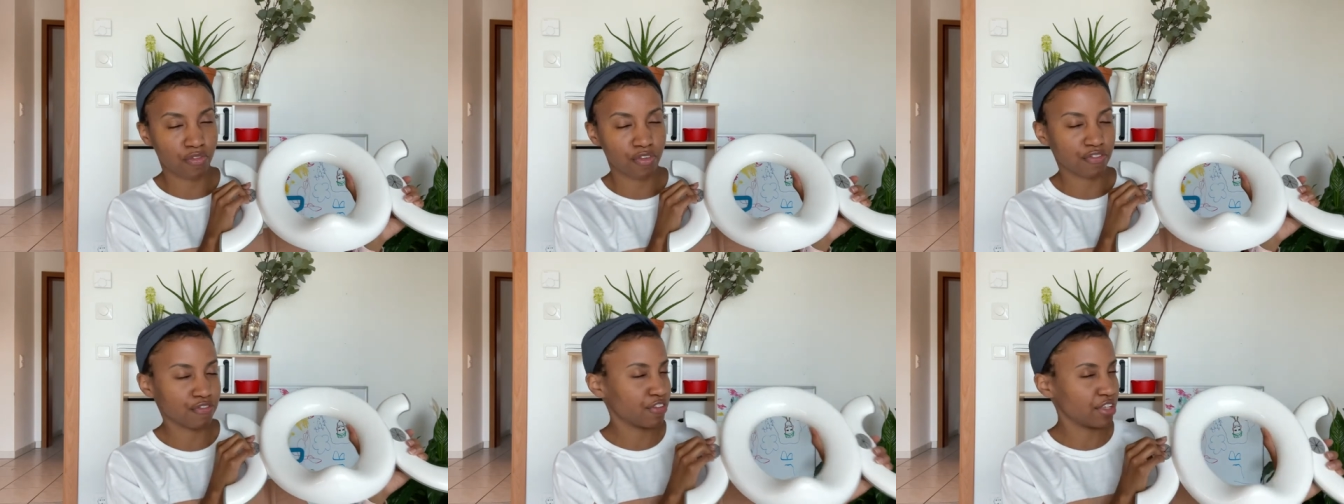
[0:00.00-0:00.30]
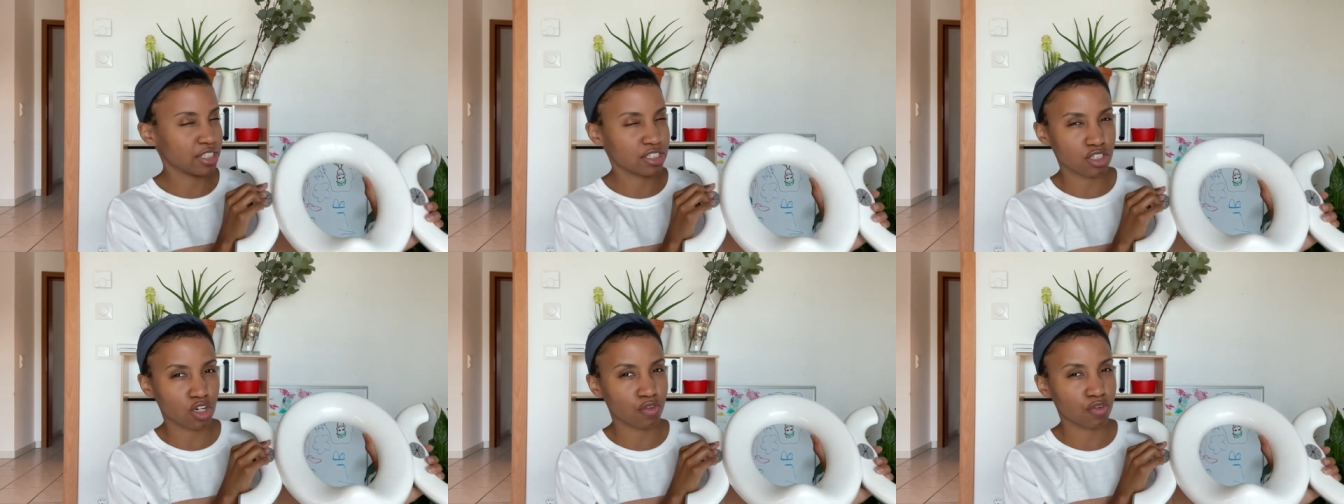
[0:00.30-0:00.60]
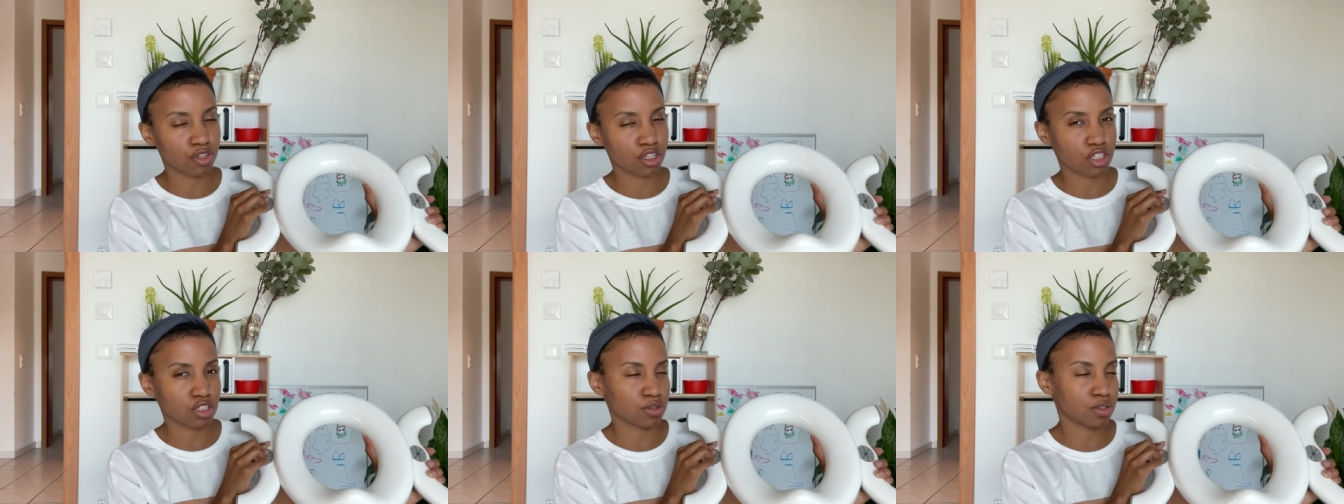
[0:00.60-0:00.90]
if it fits
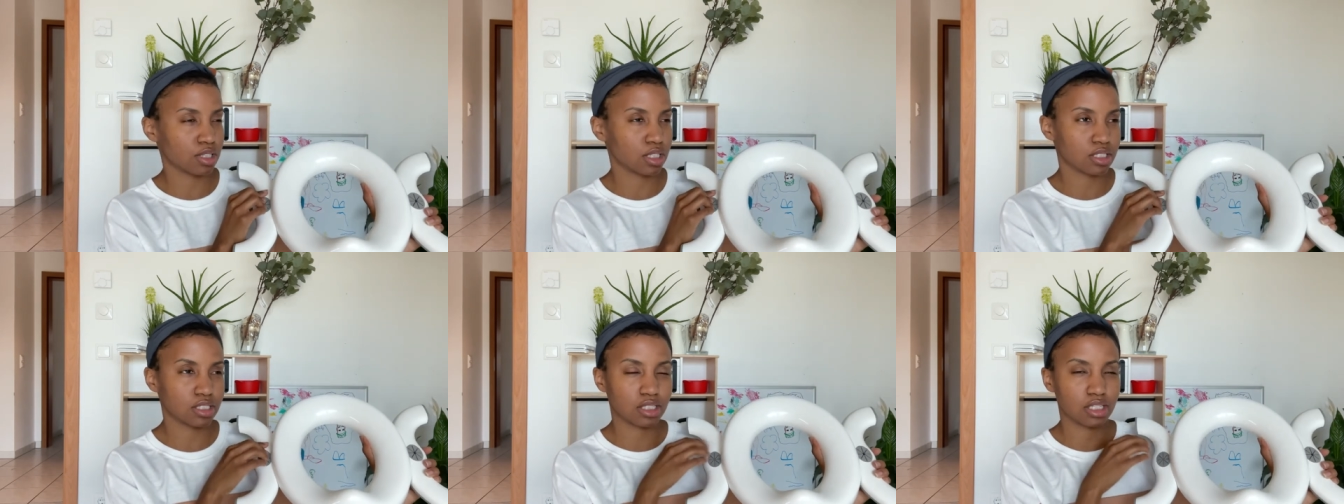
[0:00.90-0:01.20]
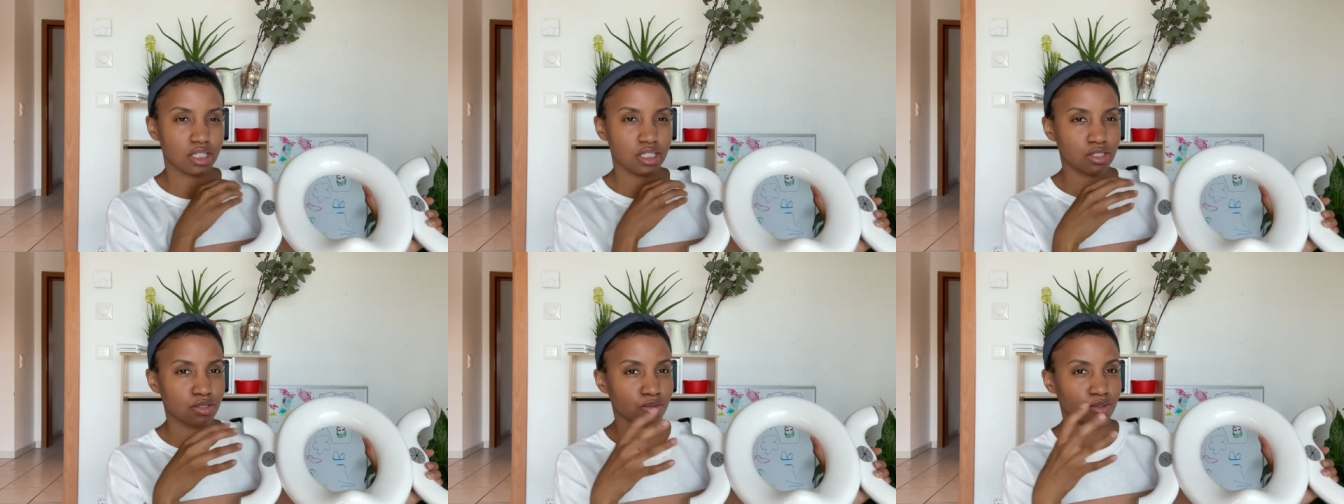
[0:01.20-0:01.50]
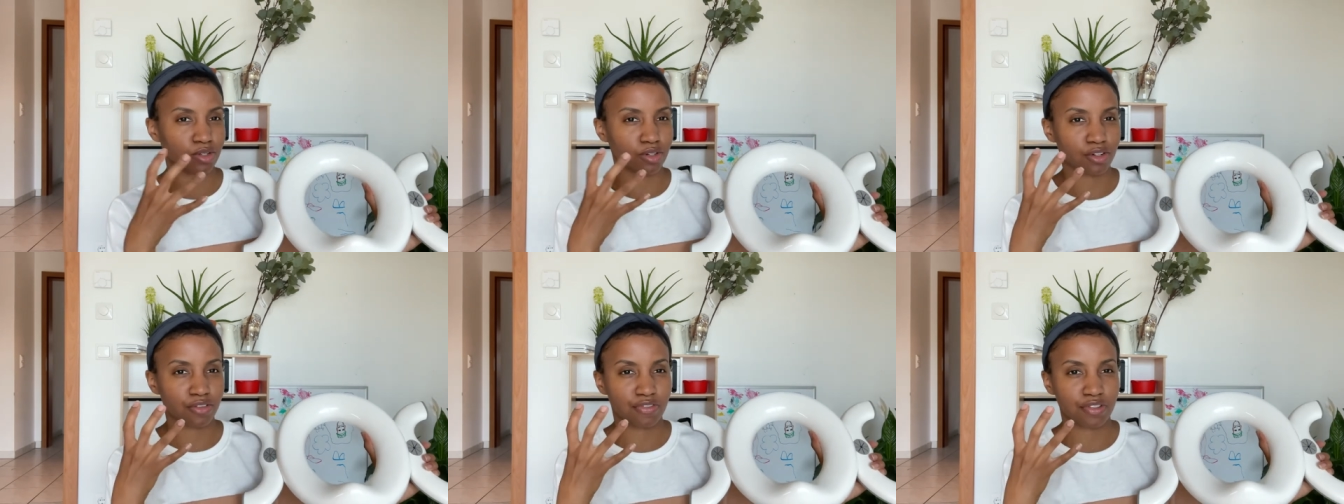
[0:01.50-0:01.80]
over the toilet seats
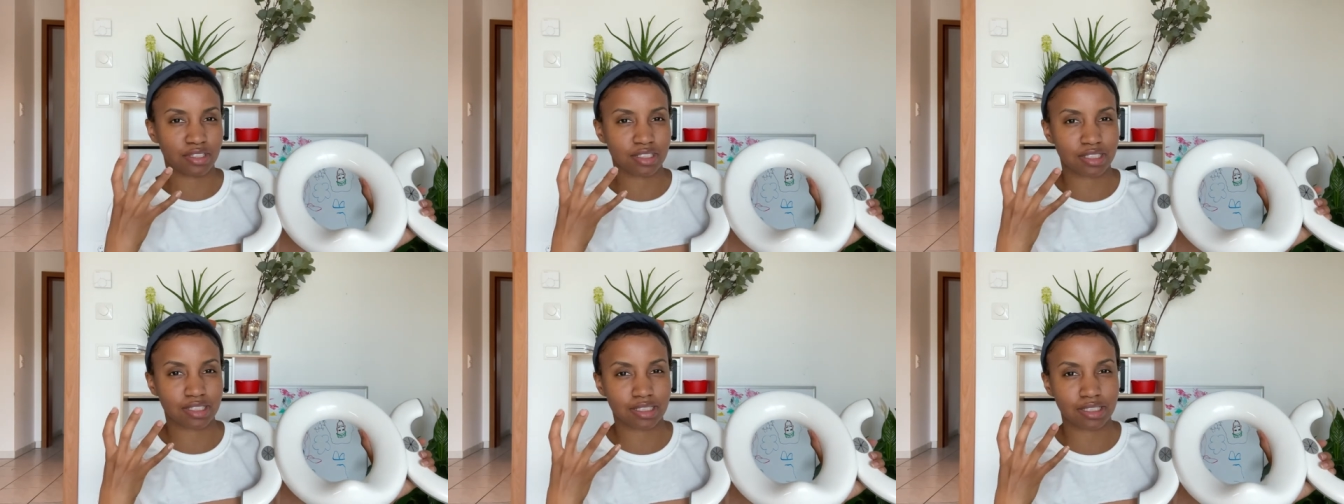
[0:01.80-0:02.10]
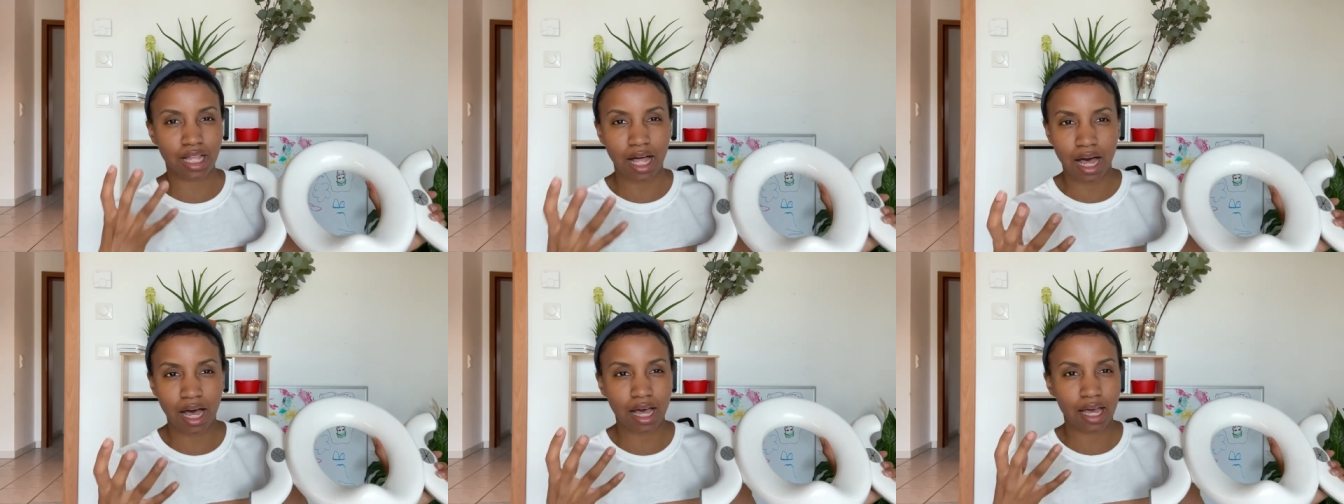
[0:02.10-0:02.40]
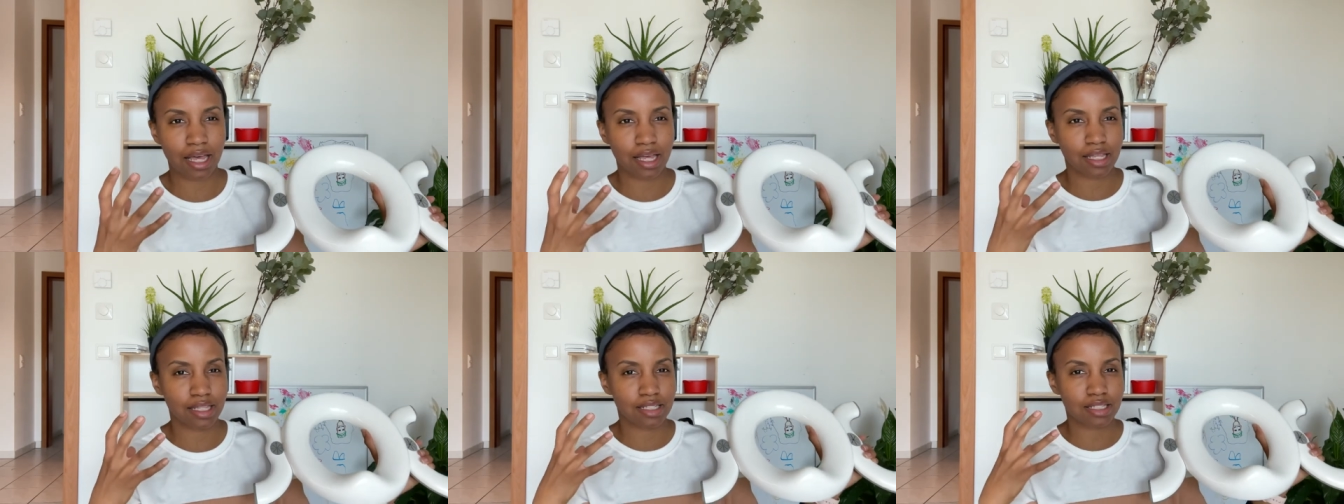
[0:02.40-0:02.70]
or if it
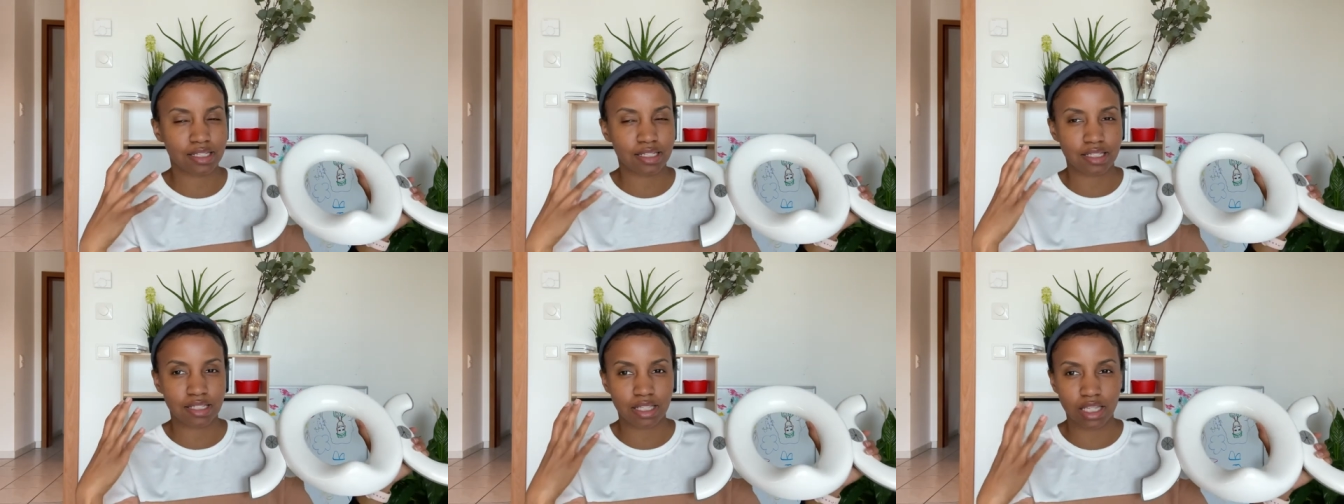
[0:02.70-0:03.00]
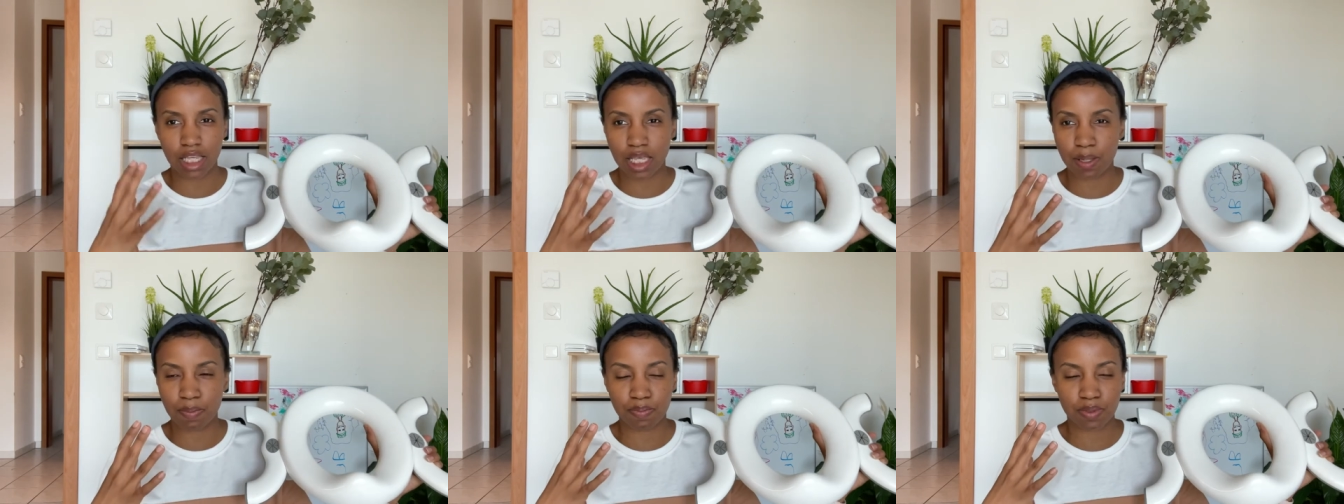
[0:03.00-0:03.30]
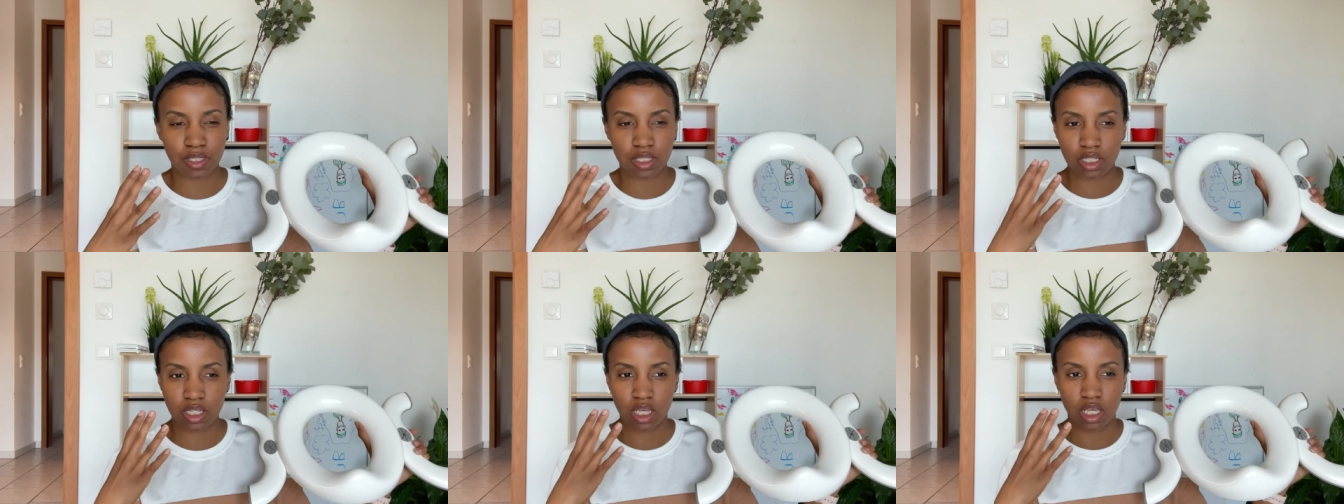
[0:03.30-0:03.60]
slides, slips.